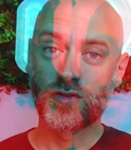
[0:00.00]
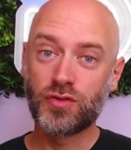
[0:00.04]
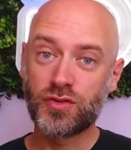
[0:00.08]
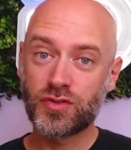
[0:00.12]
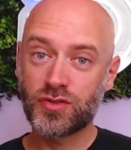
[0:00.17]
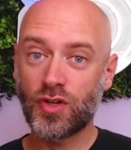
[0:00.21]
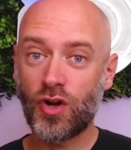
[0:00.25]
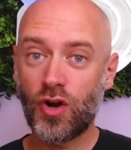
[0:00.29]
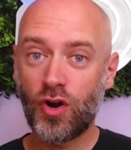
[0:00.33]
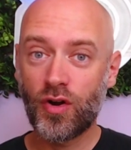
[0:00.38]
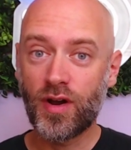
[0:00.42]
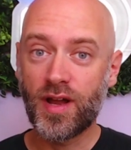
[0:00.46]
you
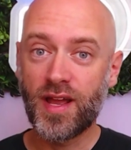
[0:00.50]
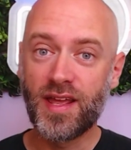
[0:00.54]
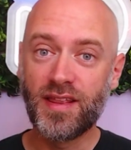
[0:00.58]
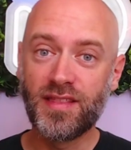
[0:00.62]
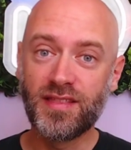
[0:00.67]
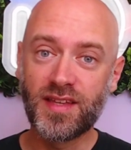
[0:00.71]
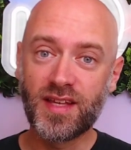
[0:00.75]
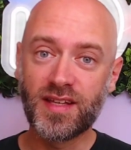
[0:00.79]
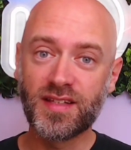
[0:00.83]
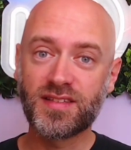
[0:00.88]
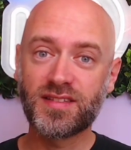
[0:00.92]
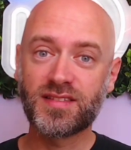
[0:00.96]
saw
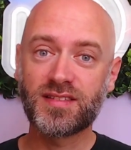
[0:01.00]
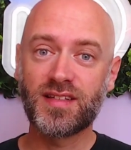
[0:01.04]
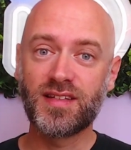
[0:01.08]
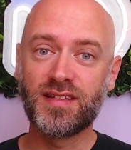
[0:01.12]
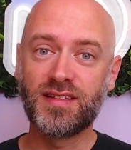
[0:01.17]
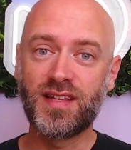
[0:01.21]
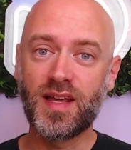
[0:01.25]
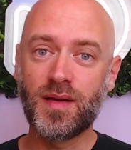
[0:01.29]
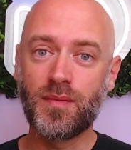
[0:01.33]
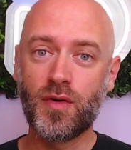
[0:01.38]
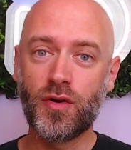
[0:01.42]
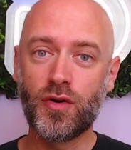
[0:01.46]
in this
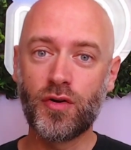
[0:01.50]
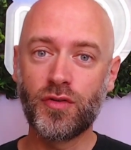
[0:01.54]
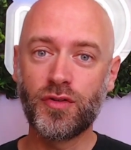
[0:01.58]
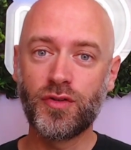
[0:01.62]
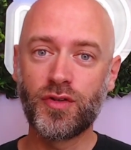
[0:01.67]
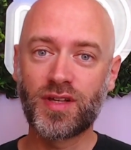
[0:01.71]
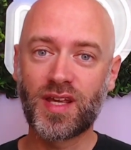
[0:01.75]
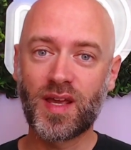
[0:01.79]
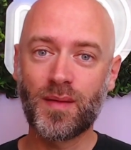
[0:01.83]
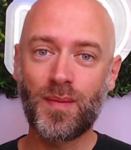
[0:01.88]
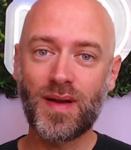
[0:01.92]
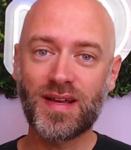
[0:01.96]
demo,
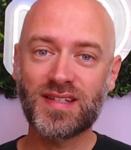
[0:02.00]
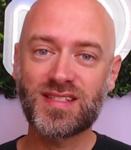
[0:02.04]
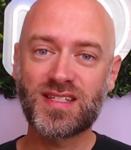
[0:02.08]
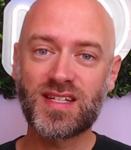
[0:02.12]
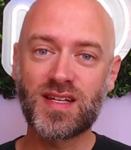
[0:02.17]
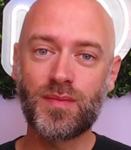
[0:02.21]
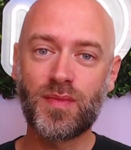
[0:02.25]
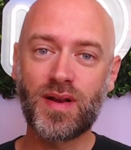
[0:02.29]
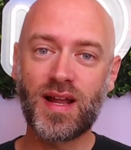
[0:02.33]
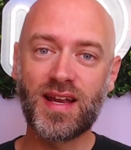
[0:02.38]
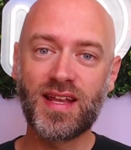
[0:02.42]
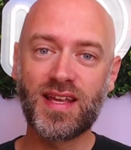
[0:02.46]
the
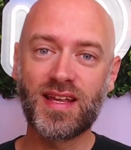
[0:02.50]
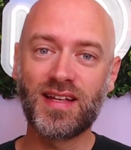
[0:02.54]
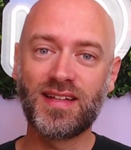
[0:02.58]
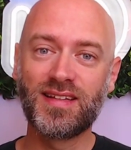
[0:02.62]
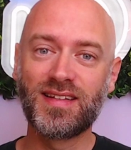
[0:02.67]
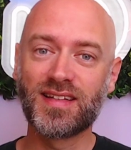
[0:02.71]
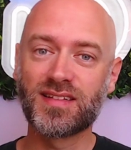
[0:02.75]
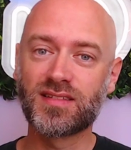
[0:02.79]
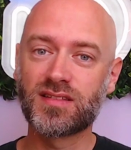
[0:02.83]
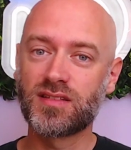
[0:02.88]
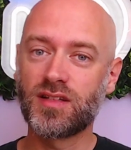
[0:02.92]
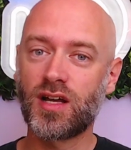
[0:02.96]
capacity planning
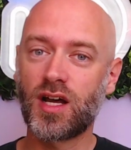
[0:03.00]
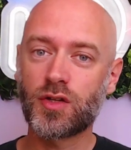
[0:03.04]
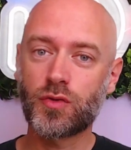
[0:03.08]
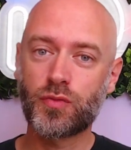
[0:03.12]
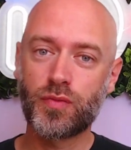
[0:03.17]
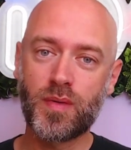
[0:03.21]
does not